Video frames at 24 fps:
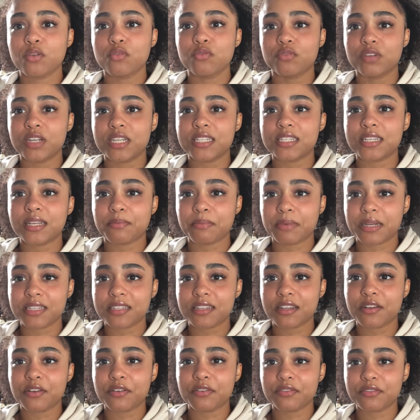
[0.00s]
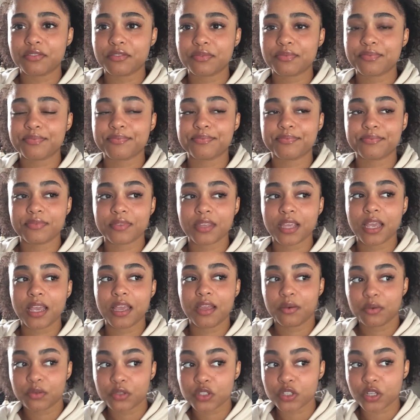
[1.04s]
raising myself
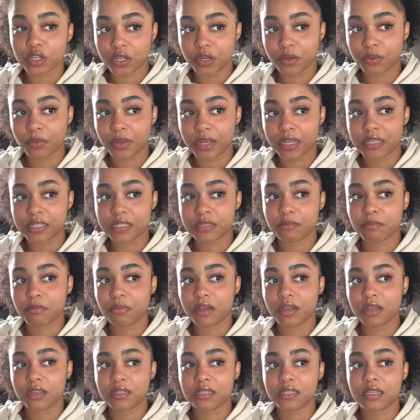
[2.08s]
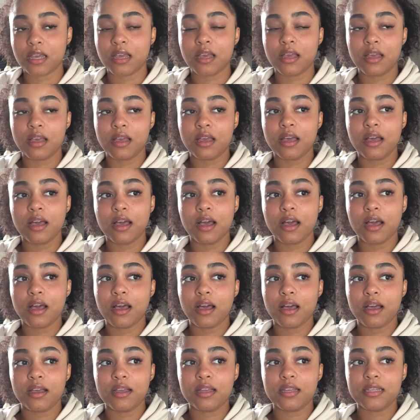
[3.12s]
in certain ways but
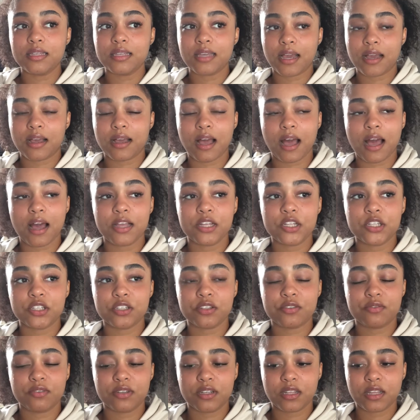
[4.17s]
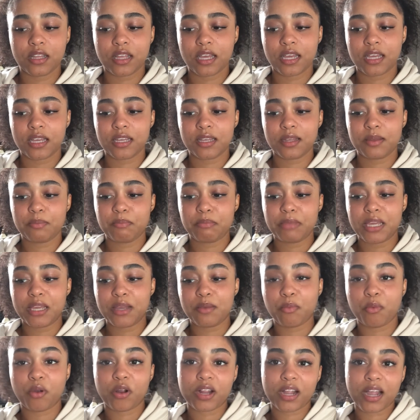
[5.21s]
yeah I just feel like being
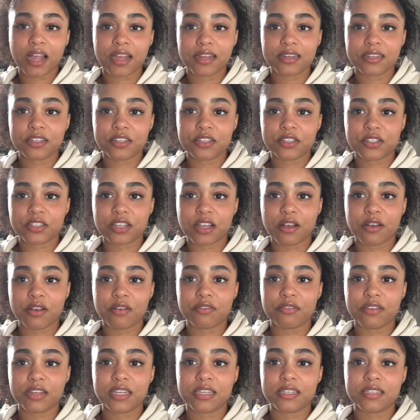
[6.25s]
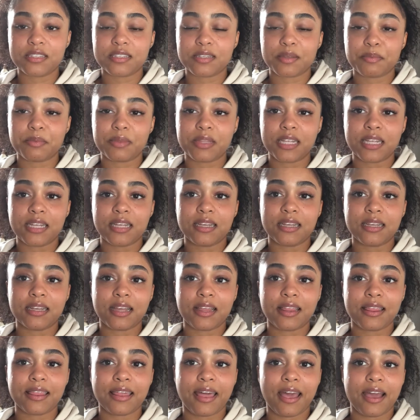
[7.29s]
more kind to yourself is something
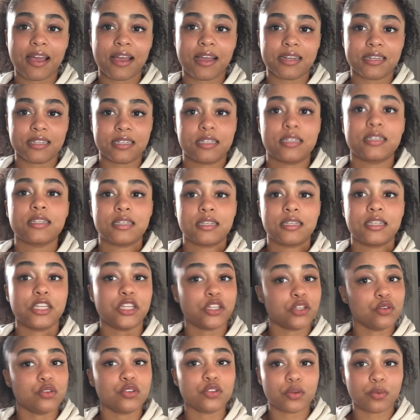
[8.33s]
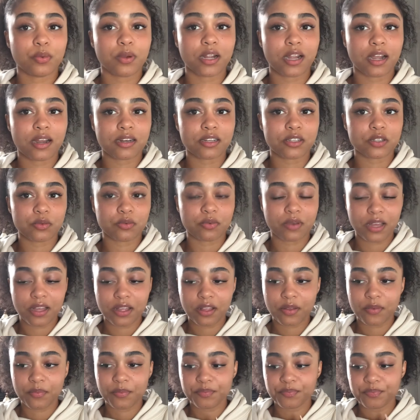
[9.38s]
that you should work on as
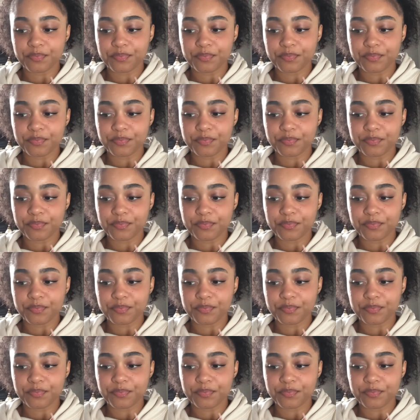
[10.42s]
well